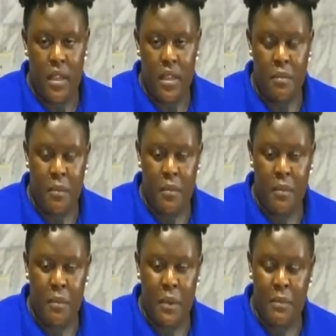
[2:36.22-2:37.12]
And
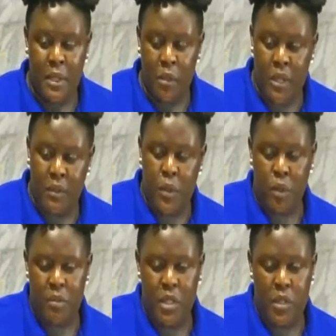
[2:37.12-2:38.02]
Mama would have
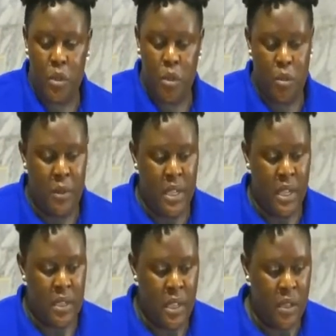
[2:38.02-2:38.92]
told me to go to
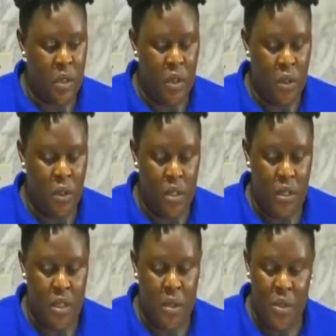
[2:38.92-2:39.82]
bed at 9 o'clock,
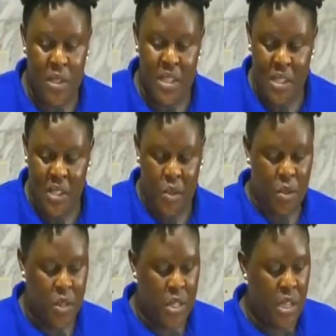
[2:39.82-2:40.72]
and those days I
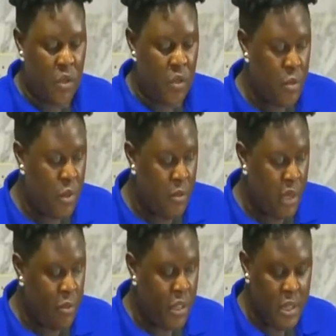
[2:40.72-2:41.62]
used to share a room with
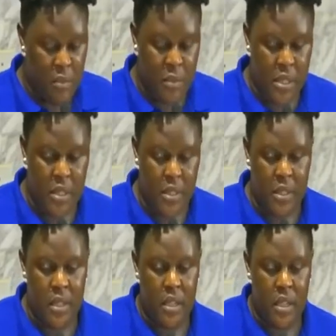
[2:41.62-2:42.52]
my brother and my
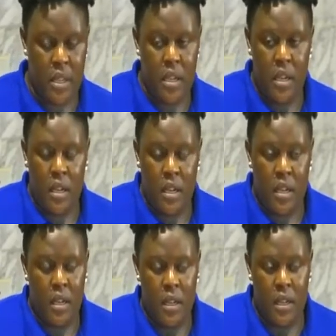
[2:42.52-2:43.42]
sister,
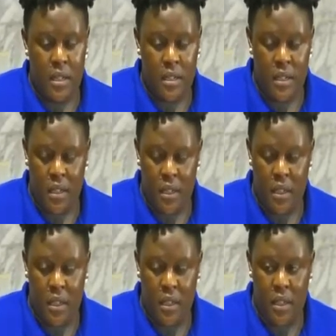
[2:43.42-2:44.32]
and
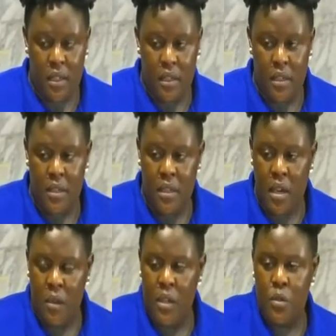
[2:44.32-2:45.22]

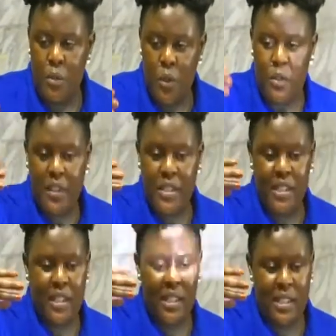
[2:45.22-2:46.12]
our rooms were facing the